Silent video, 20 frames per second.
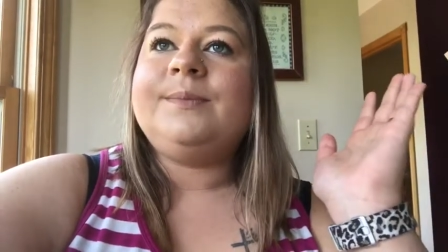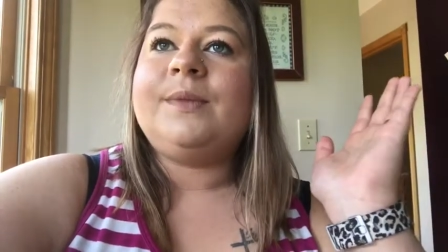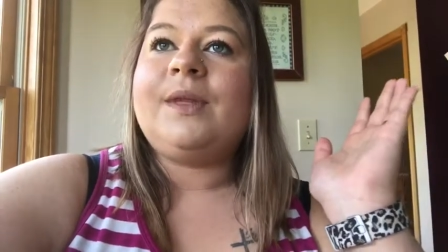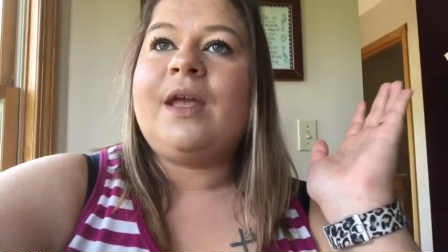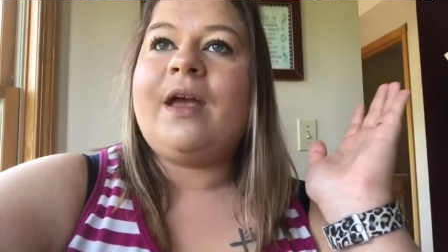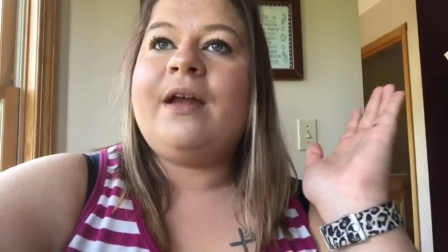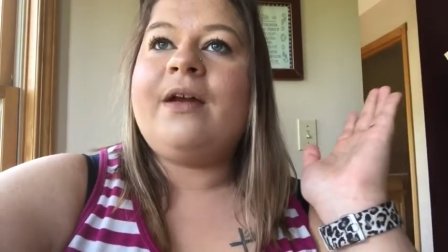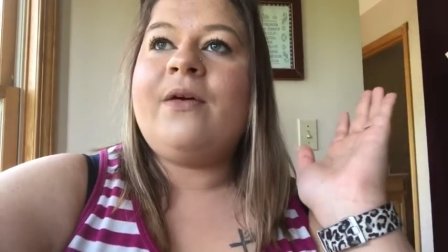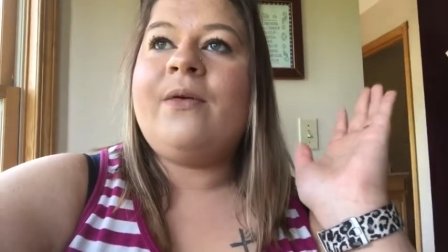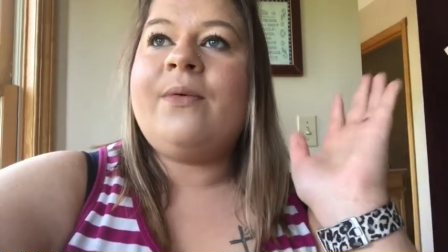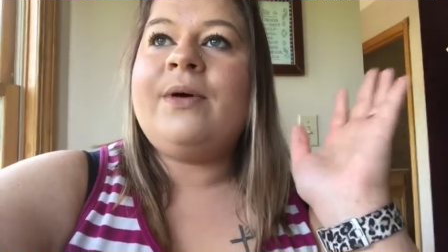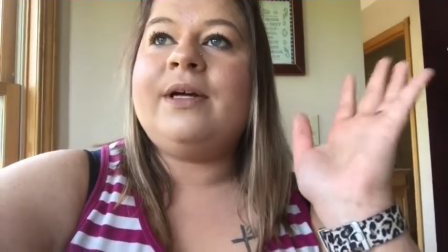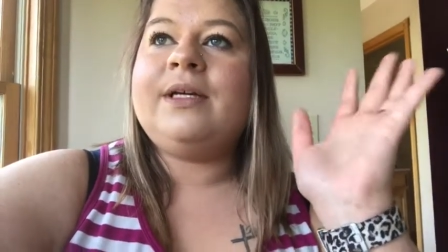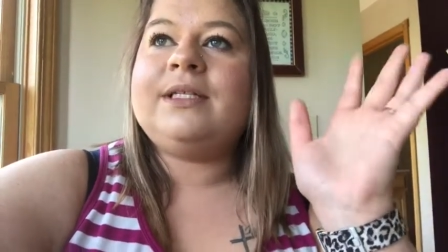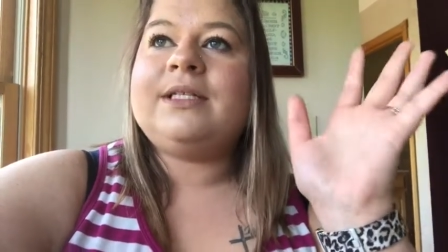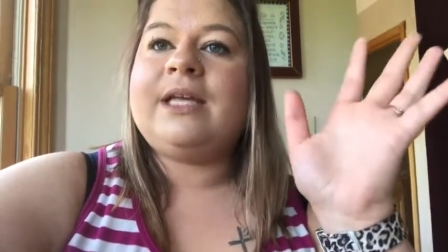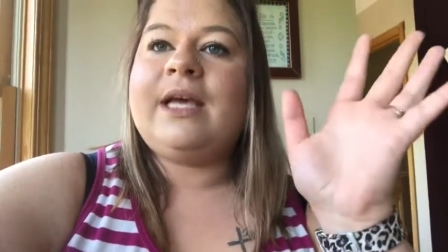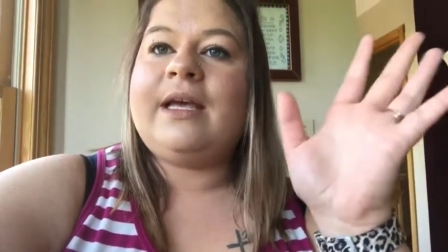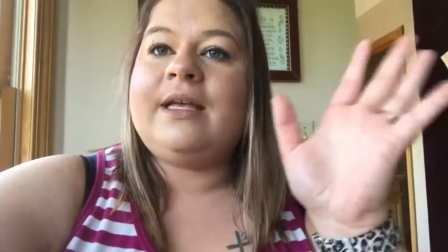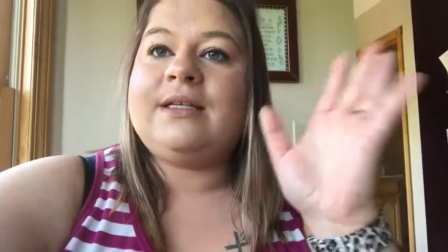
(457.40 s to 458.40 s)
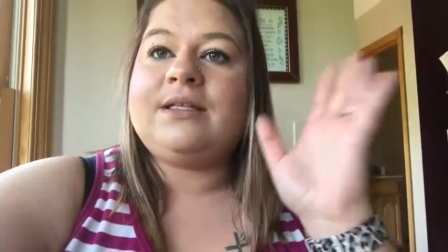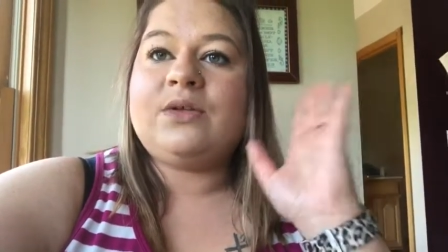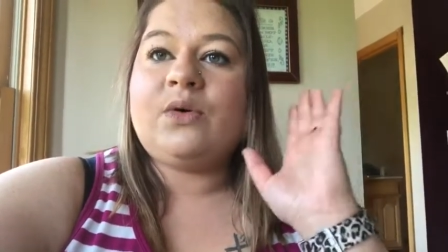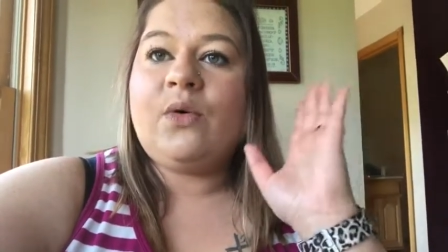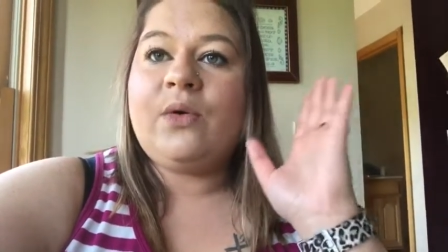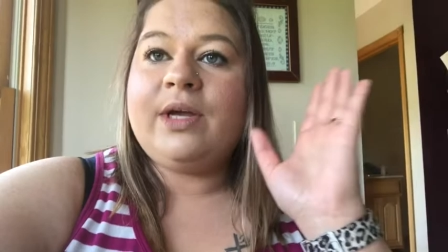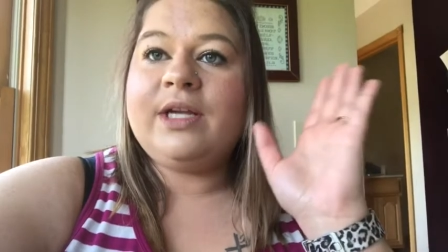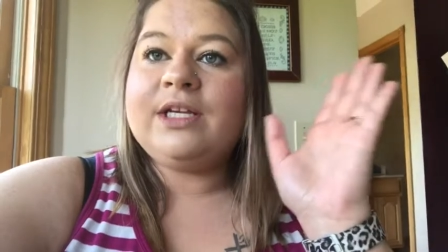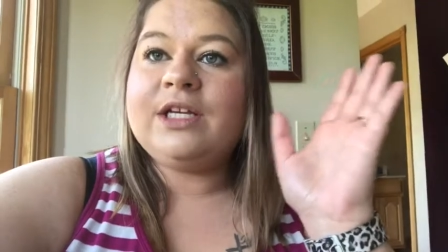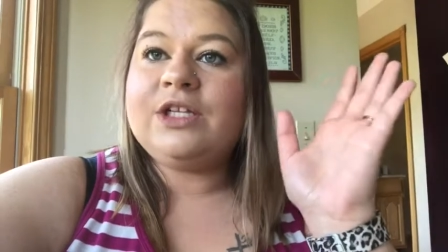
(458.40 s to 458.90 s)
I don't want to say it's
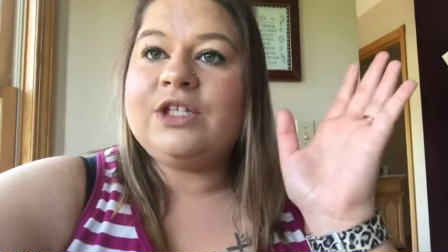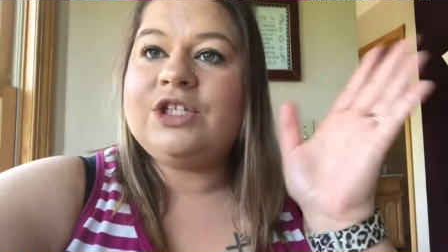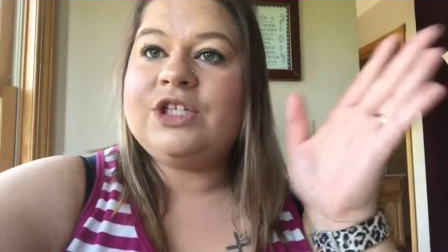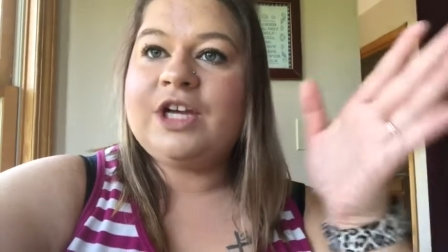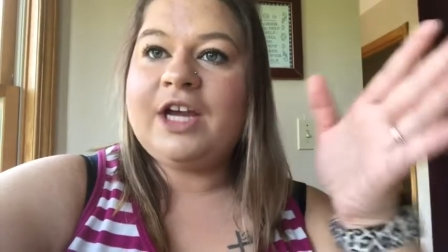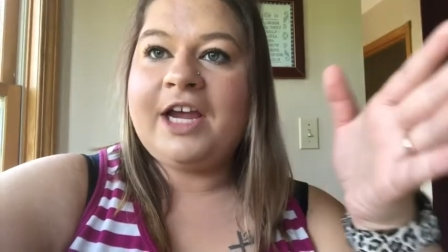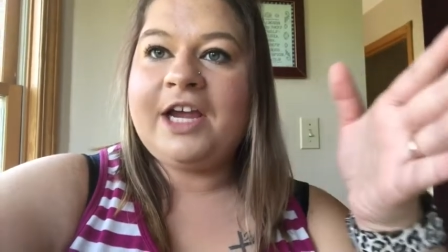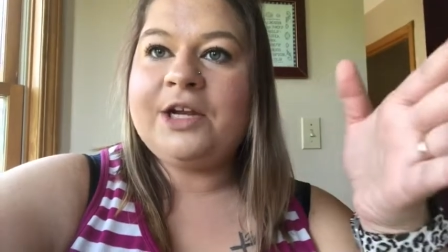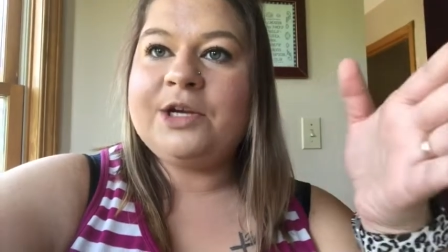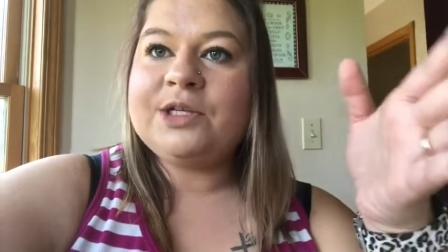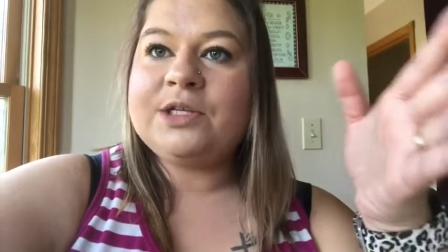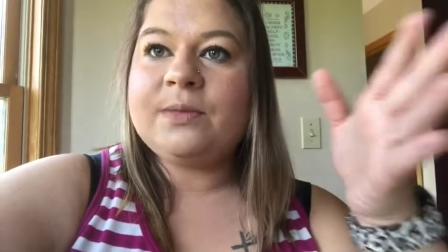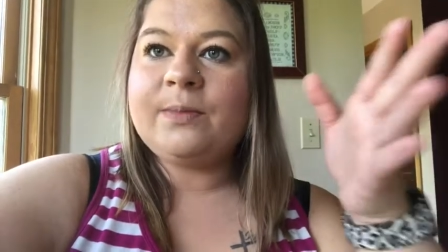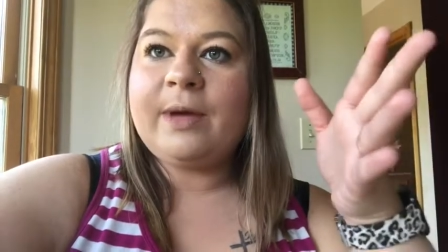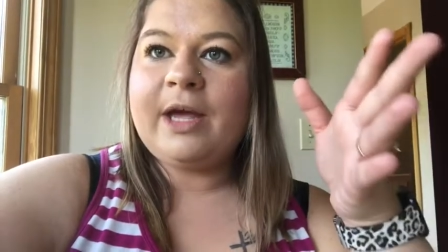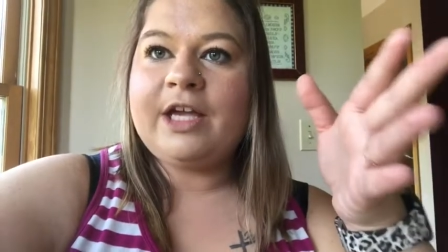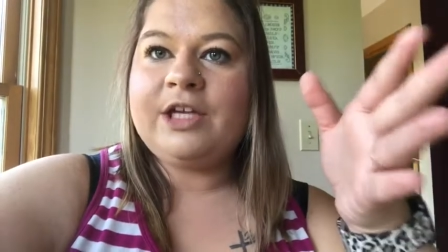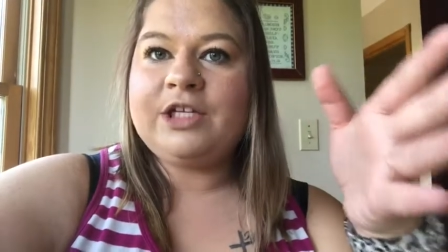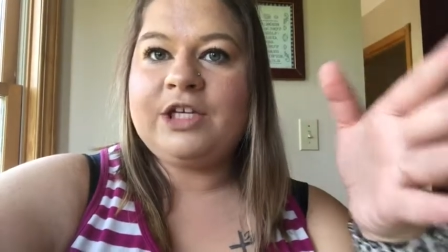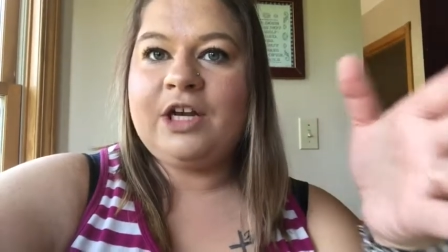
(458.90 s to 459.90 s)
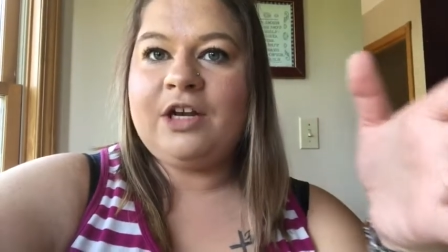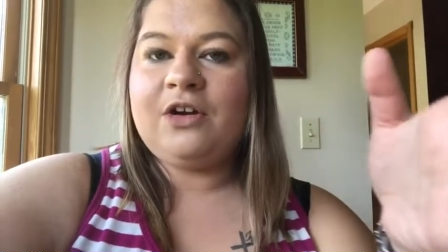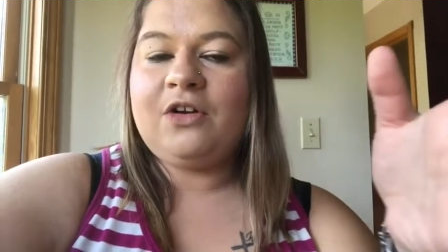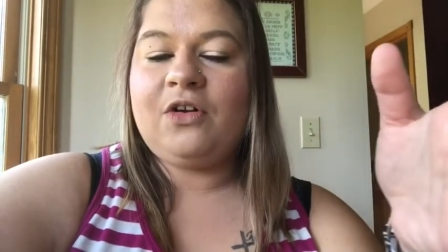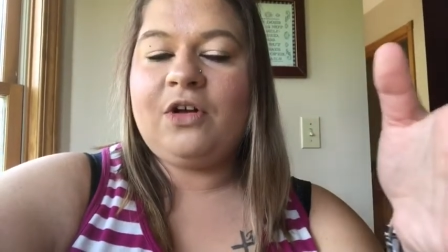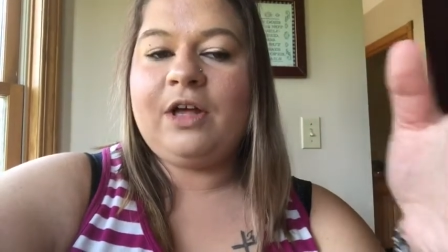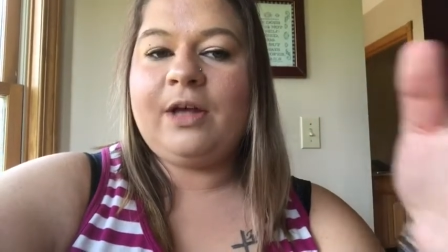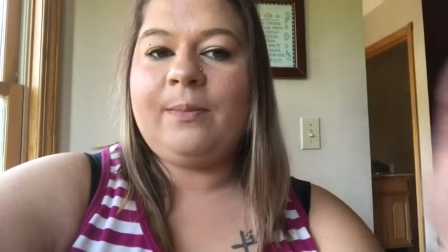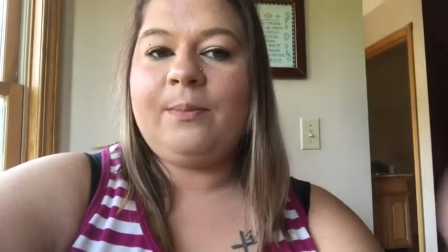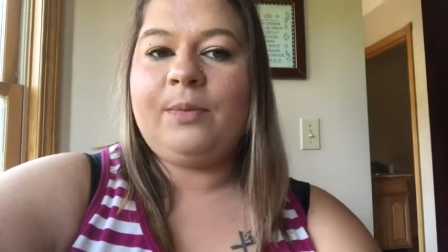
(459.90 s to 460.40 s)
going to change my channel
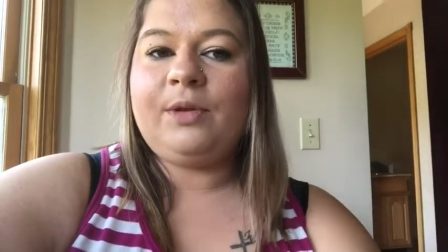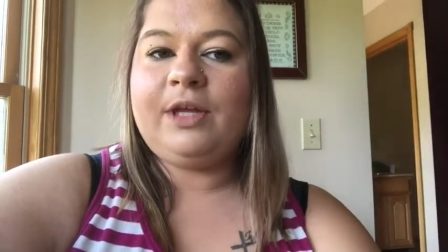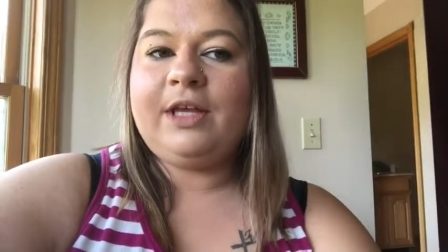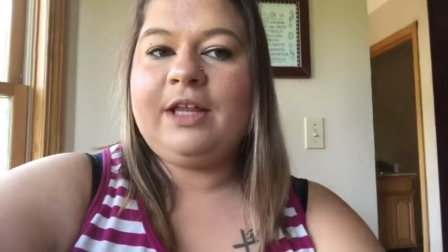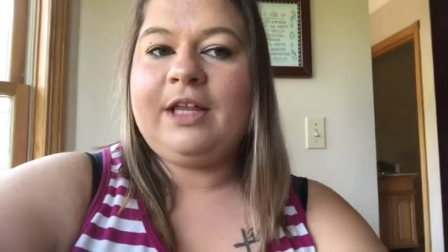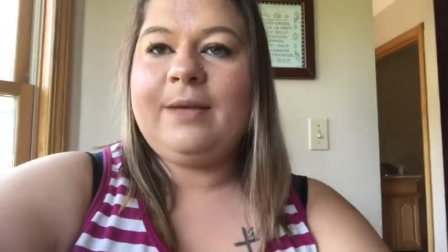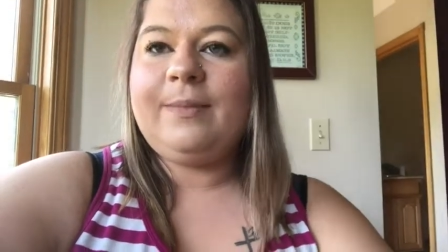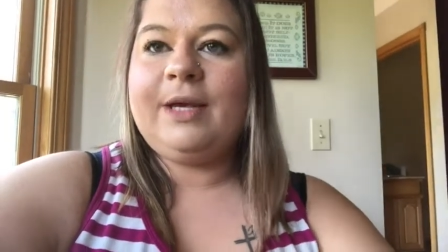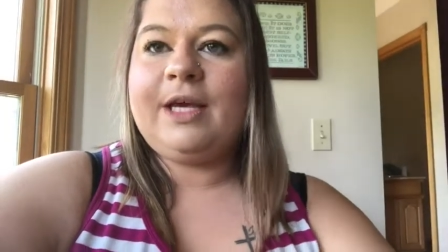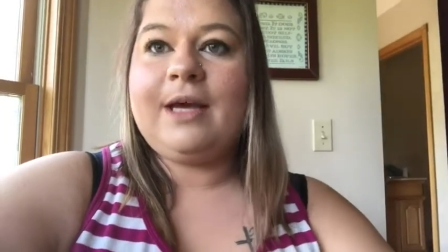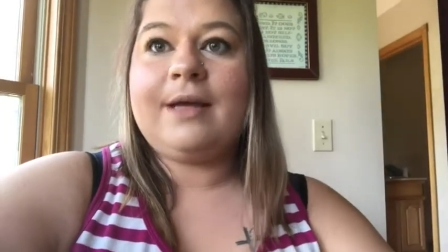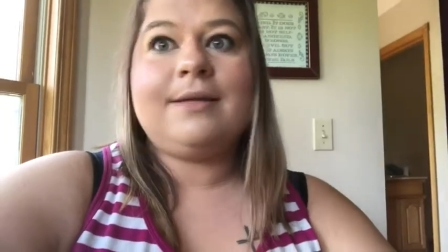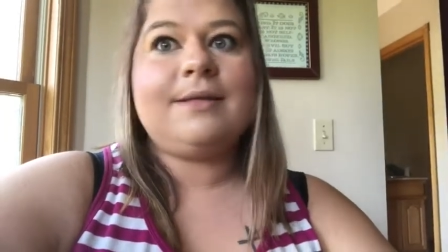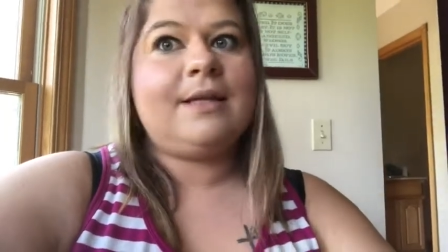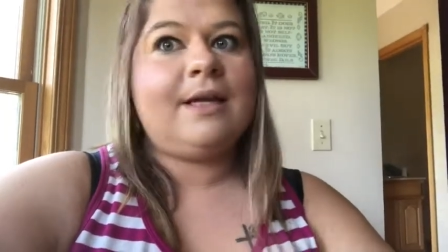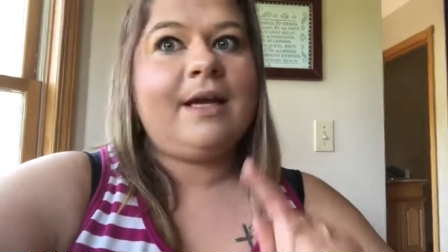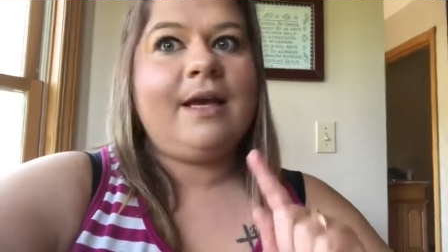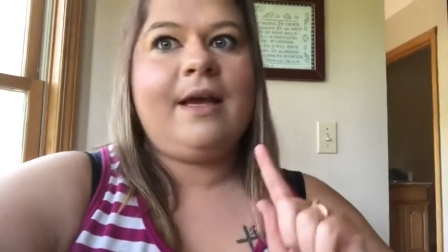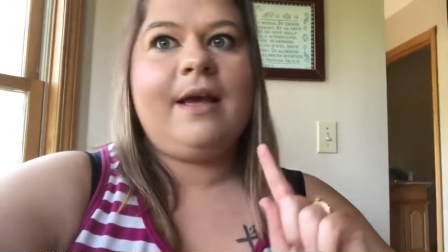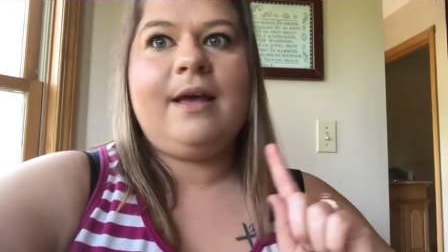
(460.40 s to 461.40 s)
completely because it